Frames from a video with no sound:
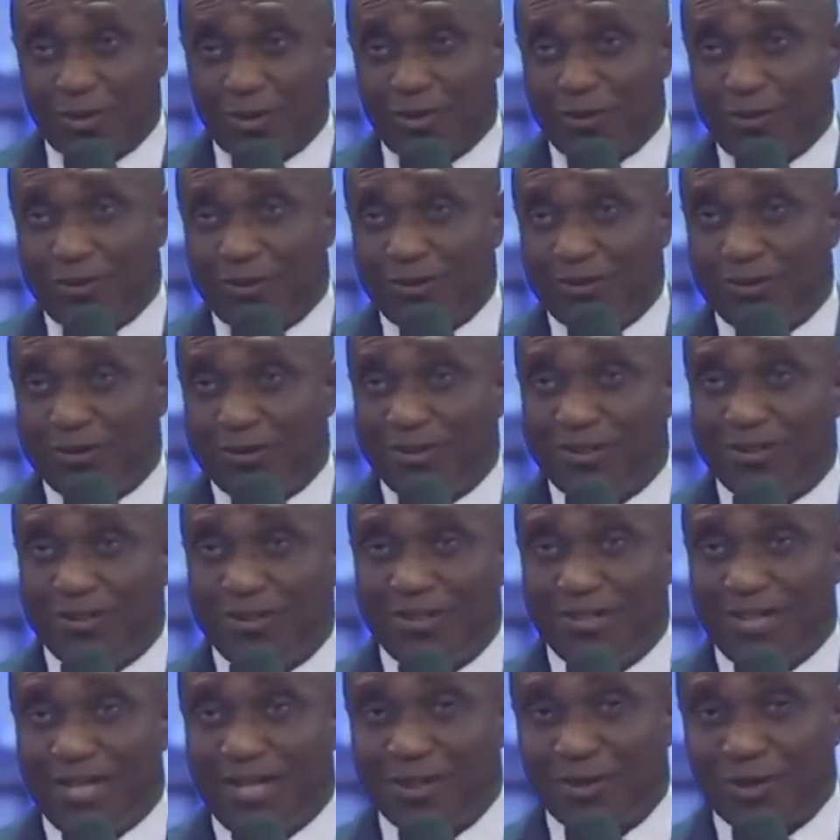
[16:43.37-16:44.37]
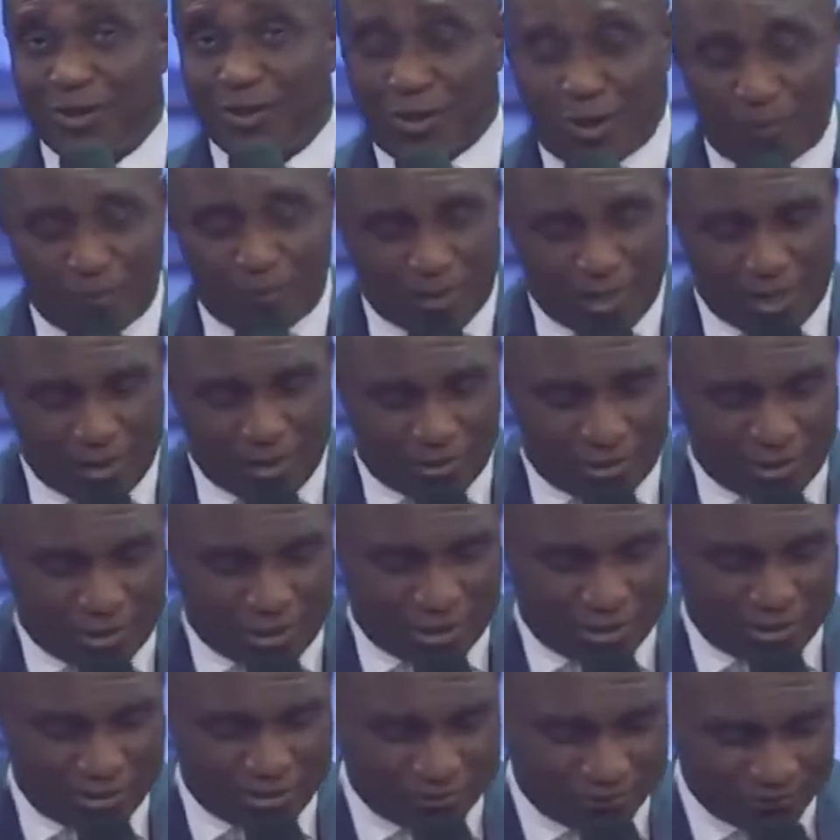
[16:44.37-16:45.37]
so there's no copyright law
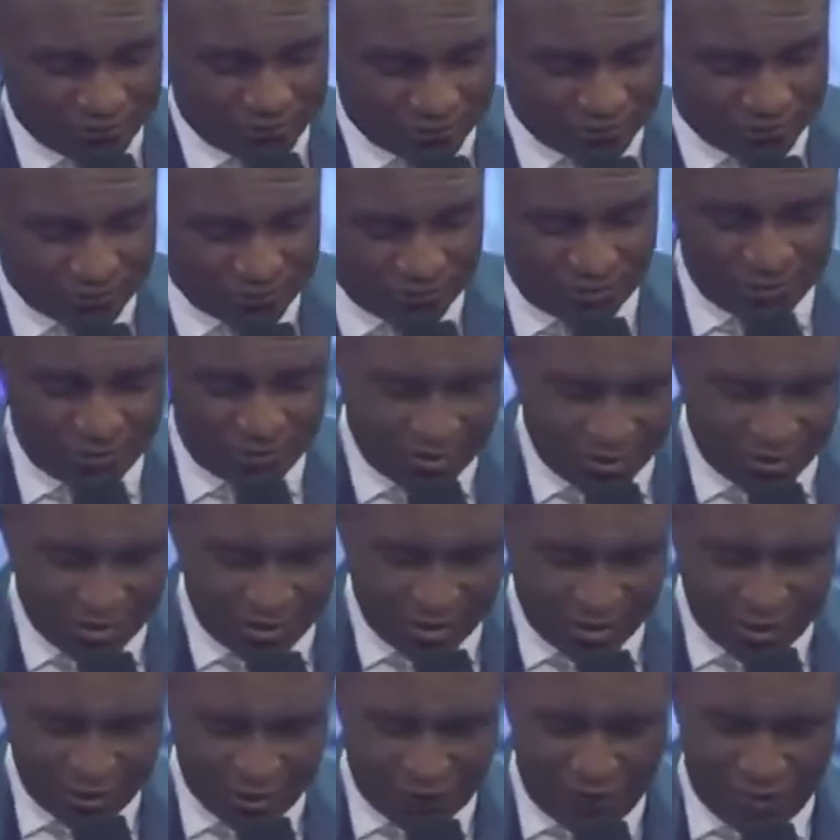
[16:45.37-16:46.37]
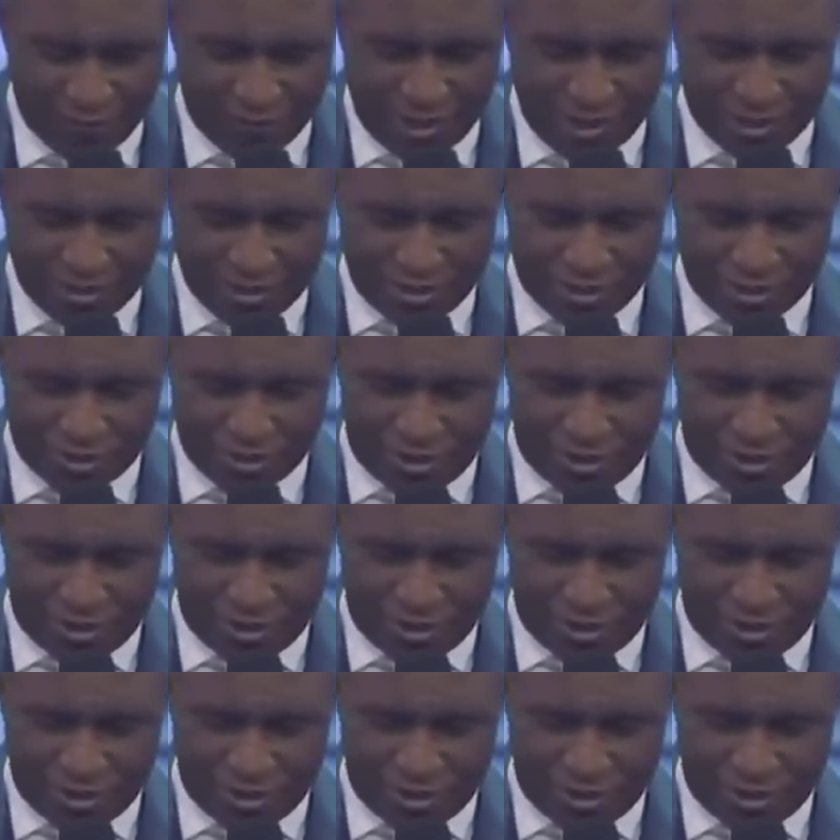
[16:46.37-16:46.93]
there. If I'm getting